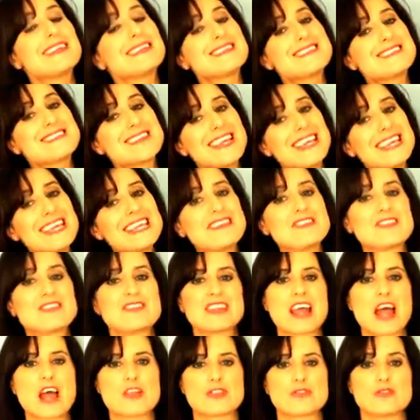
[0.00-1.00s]
D
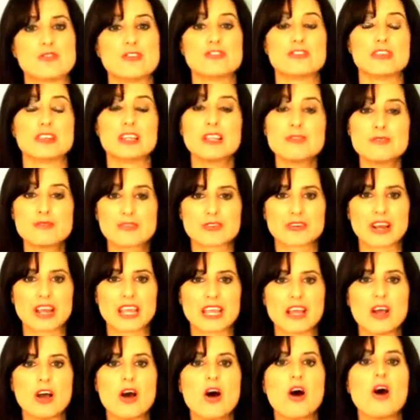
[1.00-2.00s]
stands for
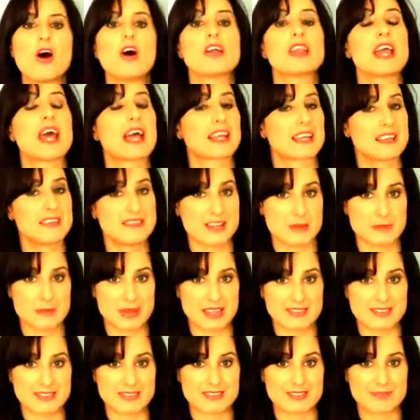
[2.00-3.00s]
delivering on
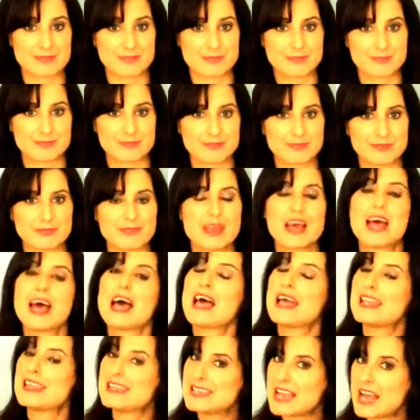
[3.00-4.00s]
academics.
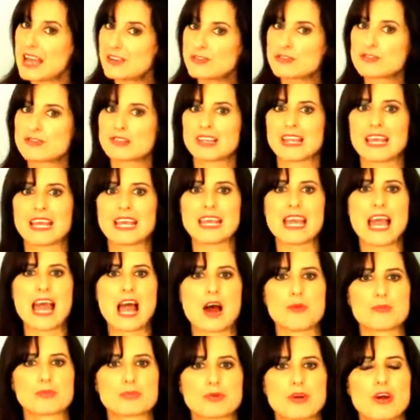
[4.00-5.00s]
Naturally,
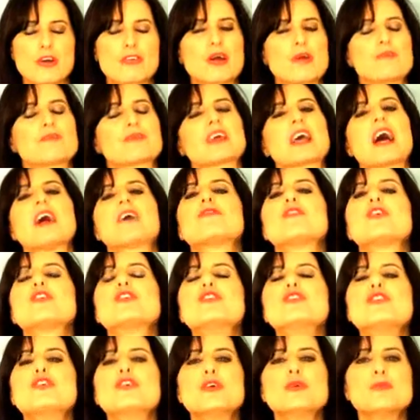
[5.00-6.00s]
our programs cover
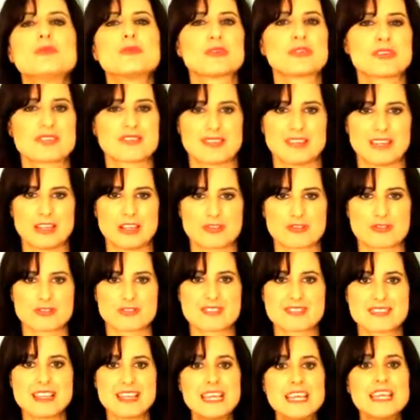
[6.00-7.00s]
numerous
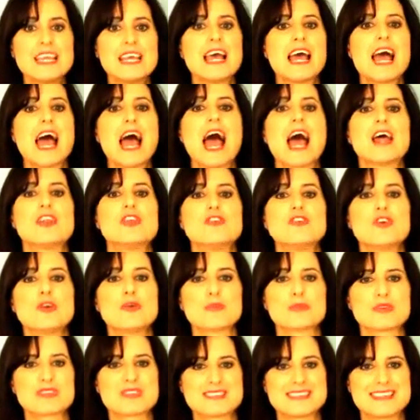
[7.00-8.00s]
literacy and
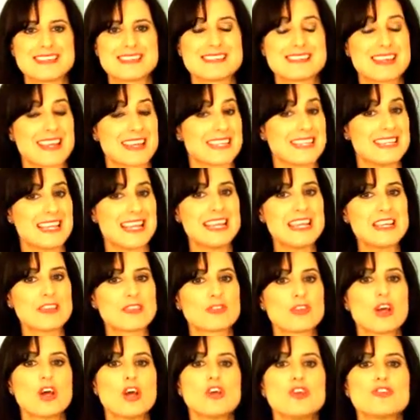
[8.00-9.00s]
numeracy
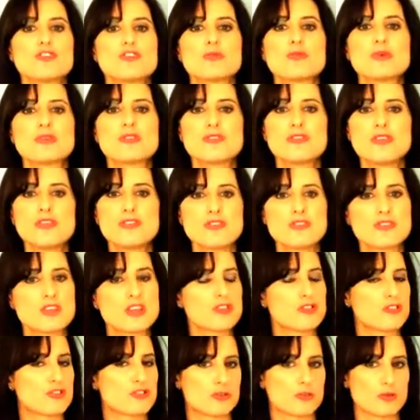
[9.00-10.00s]
techniques to assist
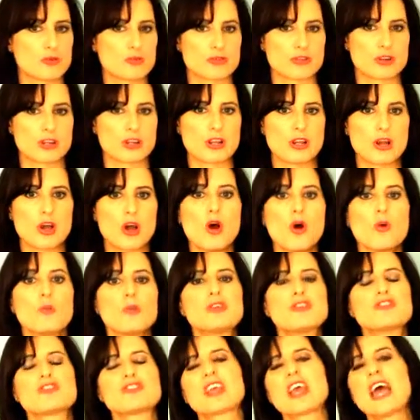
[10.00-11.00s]
these children,
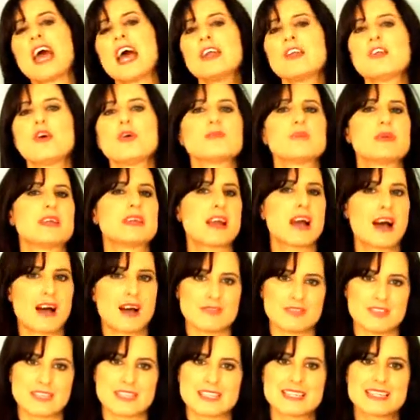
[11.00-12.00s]
which cannot be
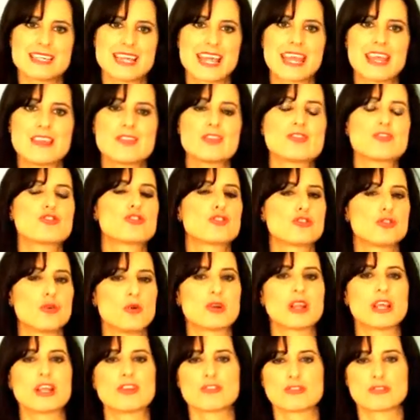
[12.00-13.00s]
covered in this
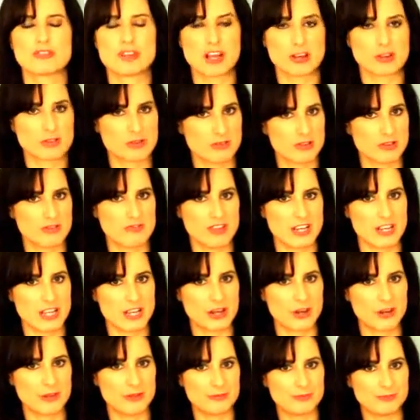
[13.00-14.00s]
short introductory video.